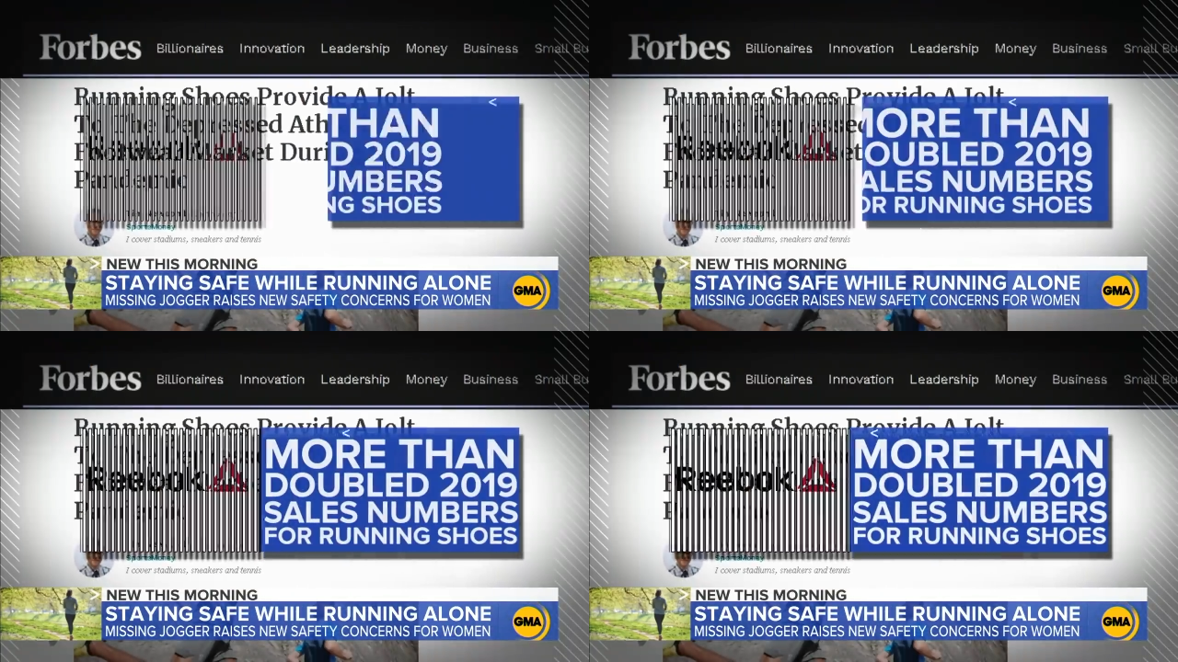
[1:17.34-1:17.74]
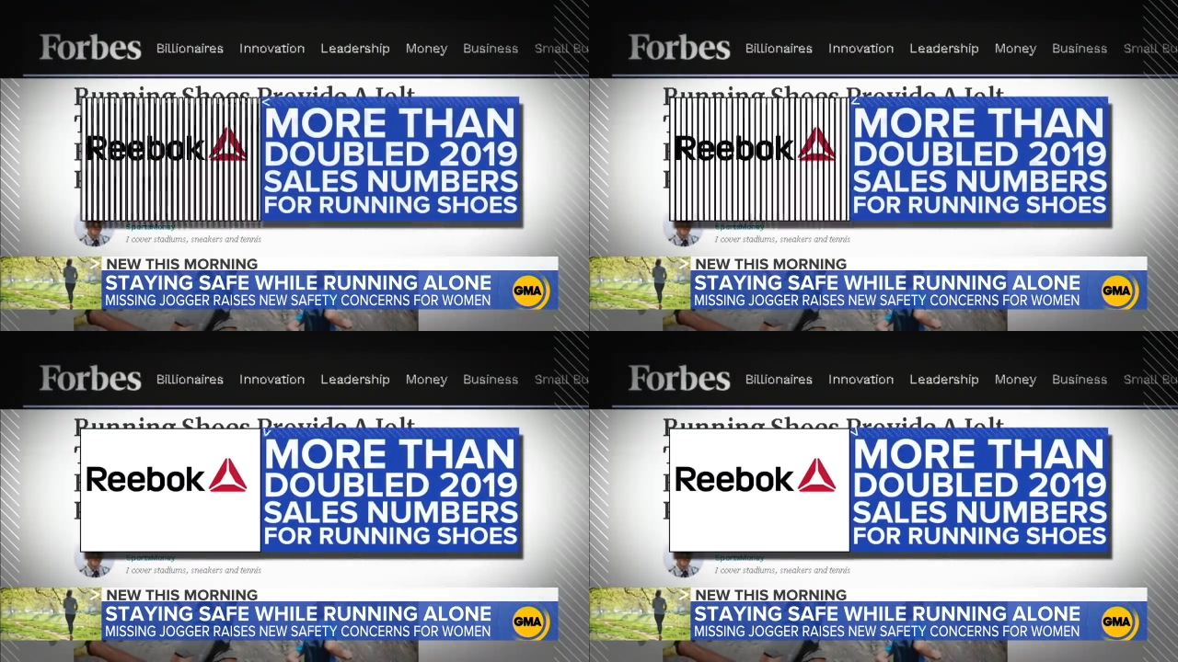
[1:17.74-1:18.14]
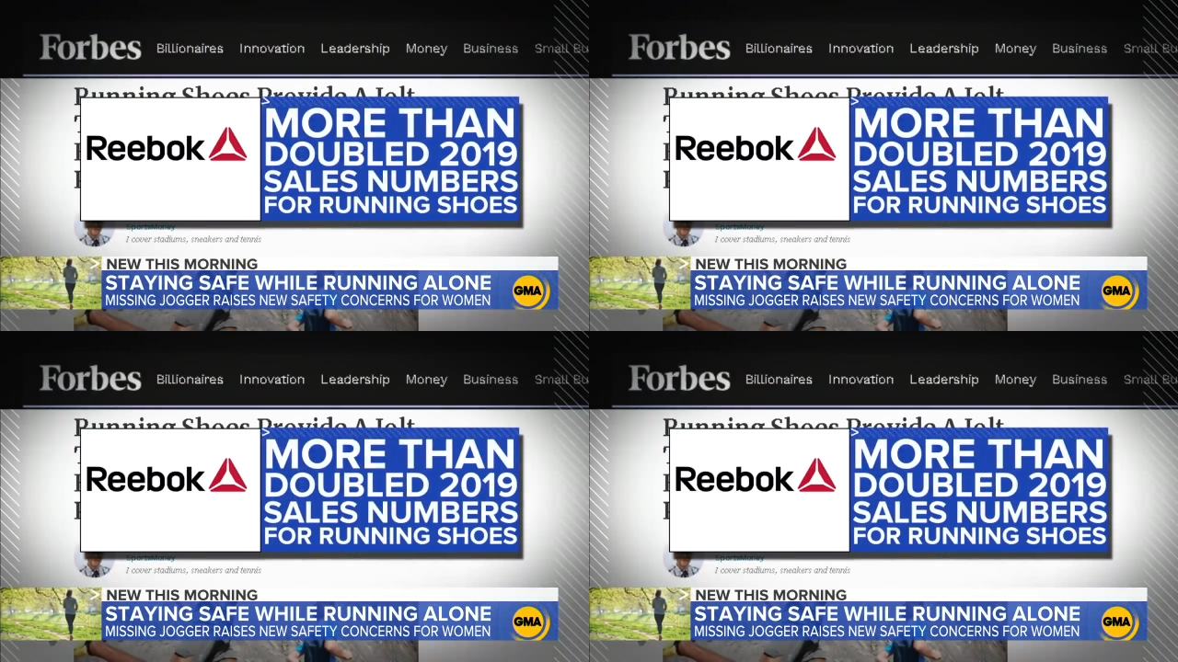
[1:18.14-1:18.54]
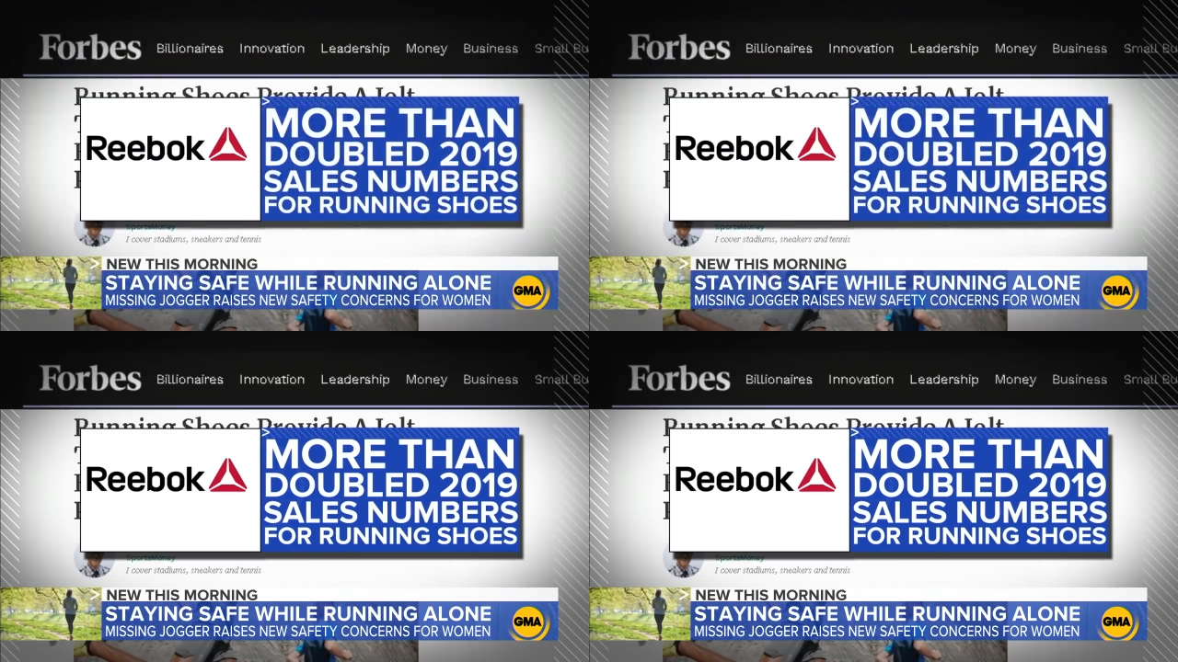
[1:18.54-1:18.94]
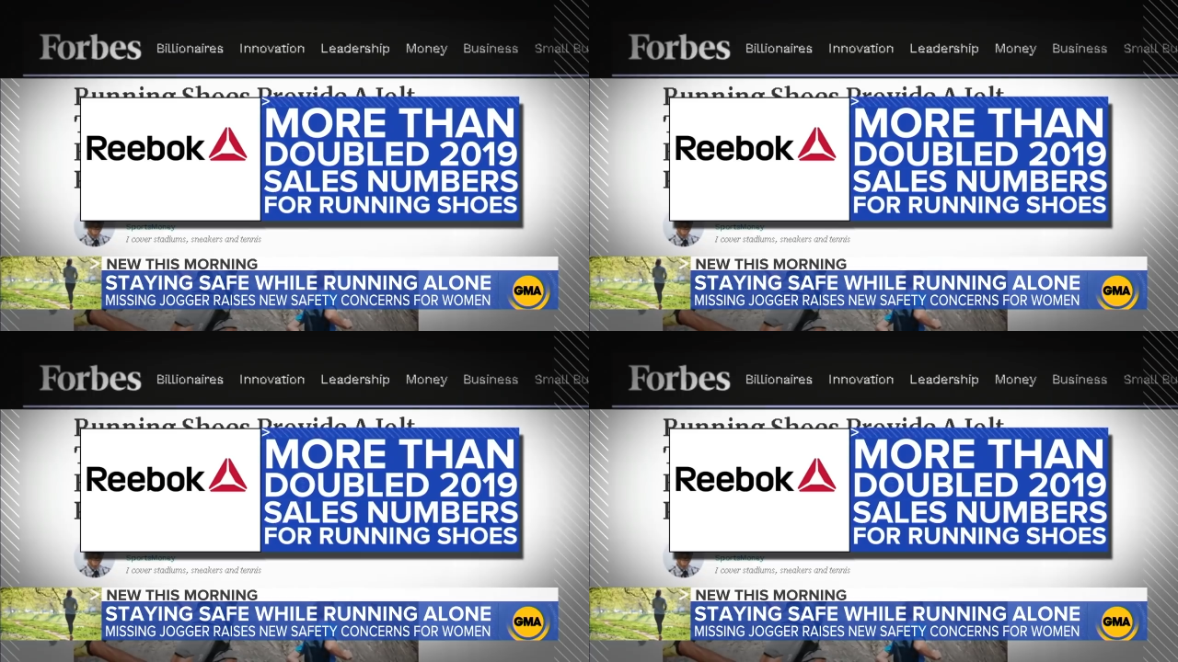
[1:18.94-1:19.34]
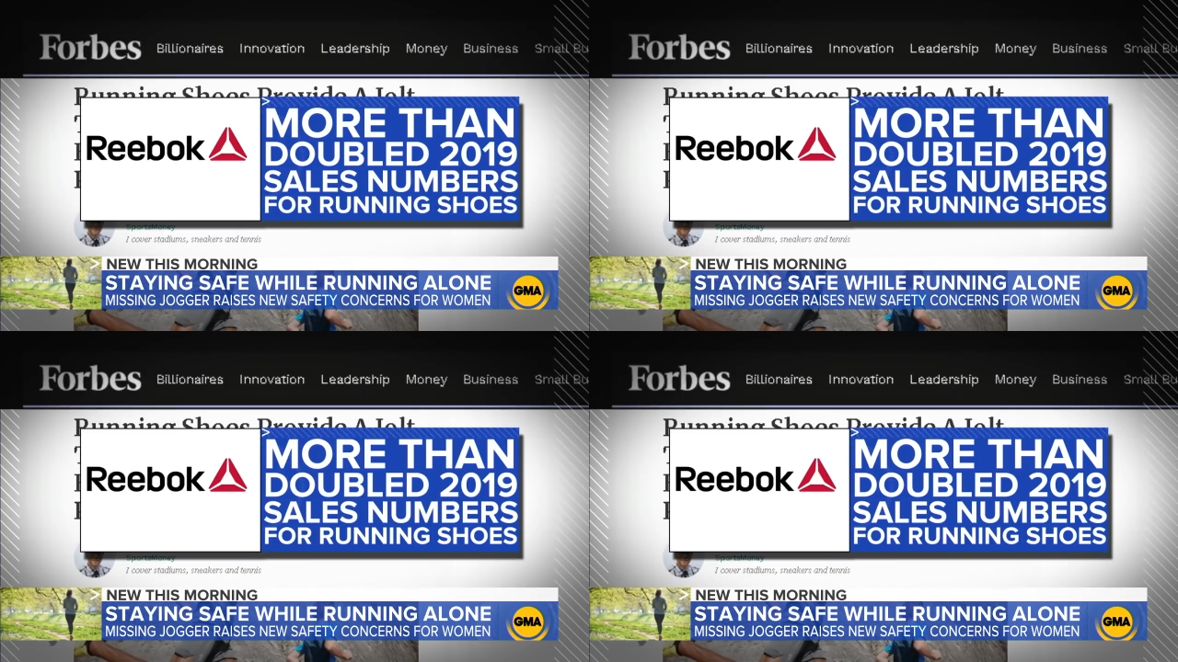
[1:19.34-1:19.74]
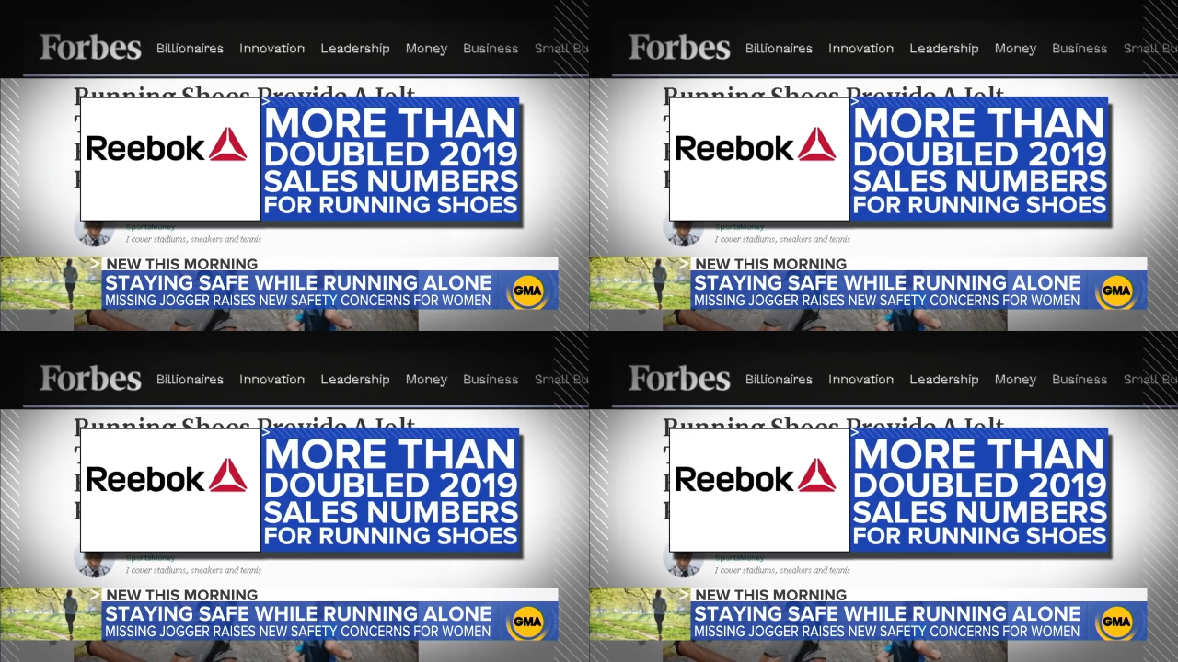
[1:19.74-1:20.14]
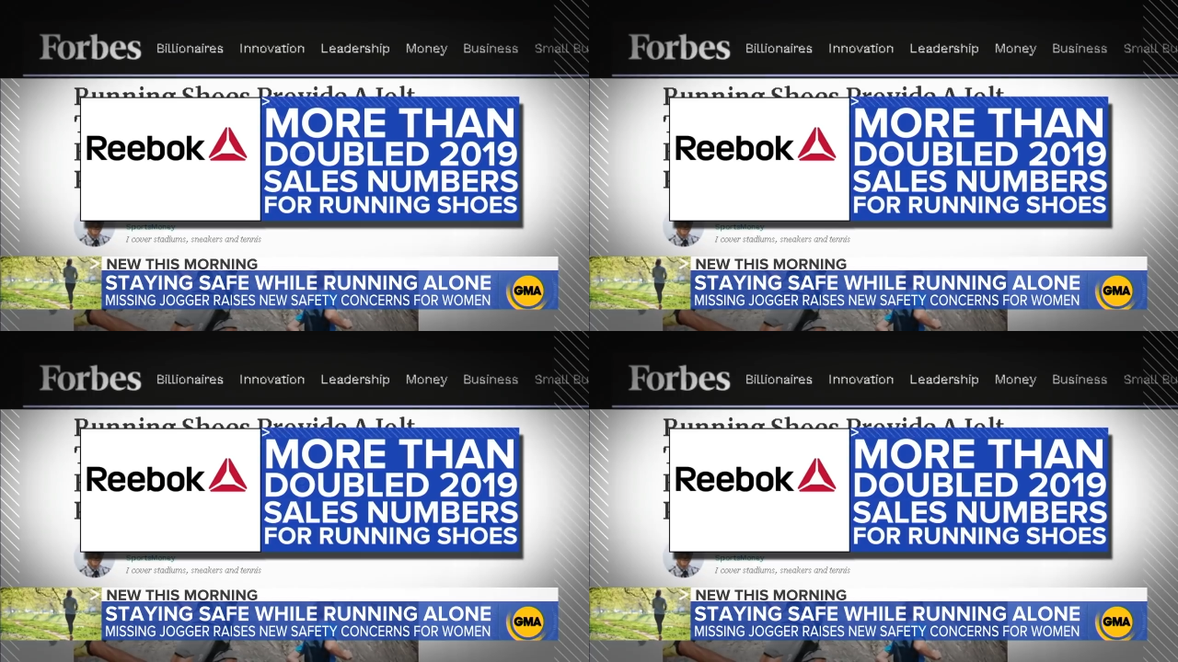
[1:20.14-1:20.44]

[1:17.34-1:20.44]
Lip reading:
Nobody's mouth can be seen.